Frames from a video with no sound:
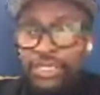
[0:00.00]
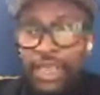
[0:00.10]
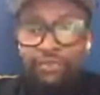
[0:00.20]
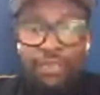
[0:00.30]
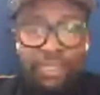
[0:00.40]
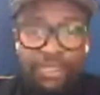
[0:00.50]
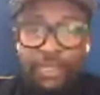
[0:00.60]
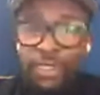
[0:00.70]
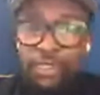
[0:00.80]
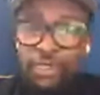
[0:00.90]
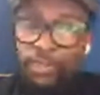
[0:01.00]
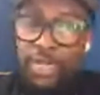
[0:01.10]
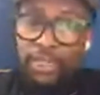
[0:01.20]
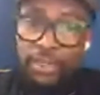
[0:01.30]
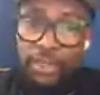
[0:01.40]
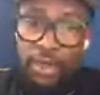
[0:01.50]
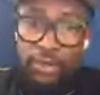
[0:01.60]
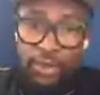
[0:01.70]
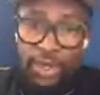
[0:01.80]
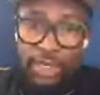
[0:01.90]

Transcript: And we have to do this for months,